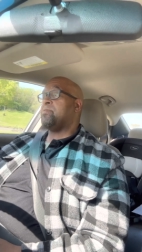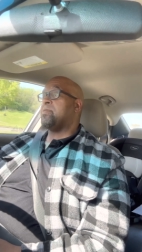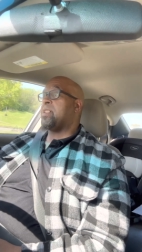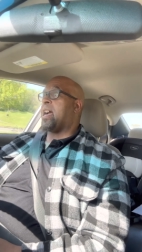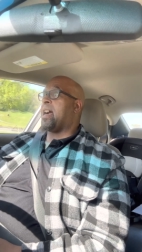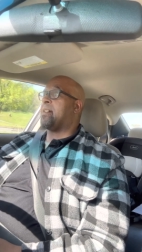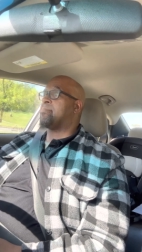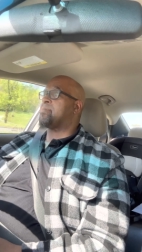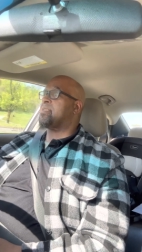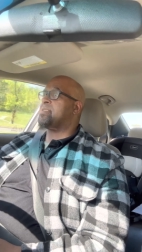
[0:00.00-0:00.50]
you
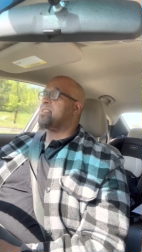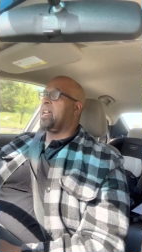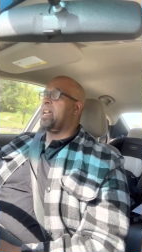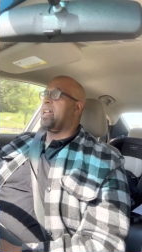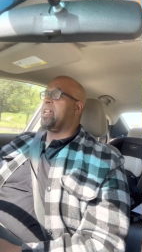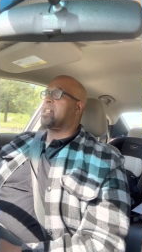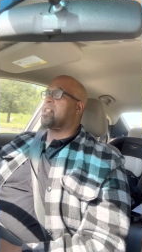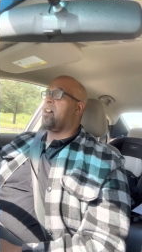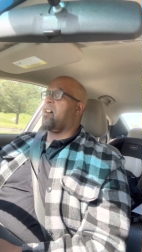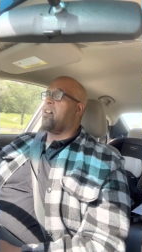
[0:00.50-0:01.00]
have to
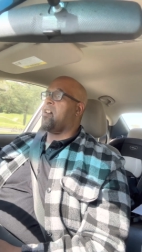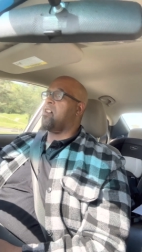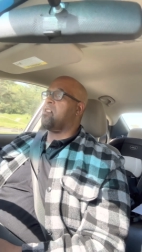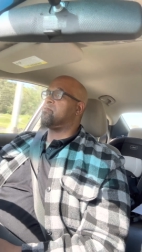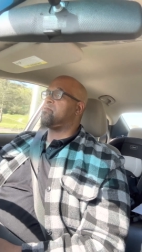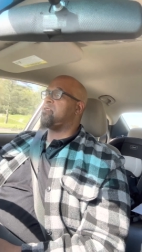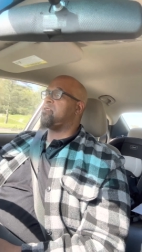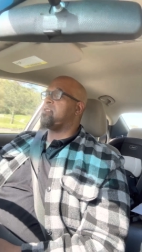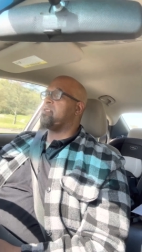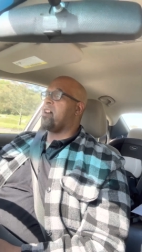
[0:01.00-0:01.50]
take
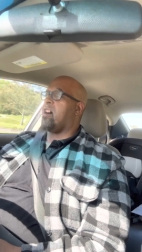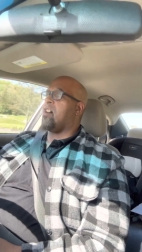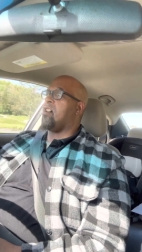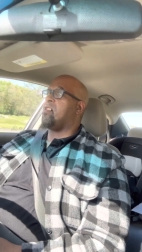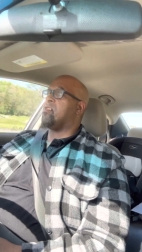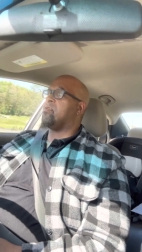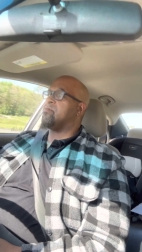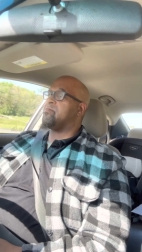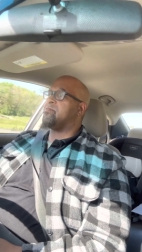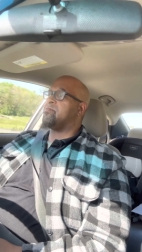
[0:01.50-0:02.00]
all all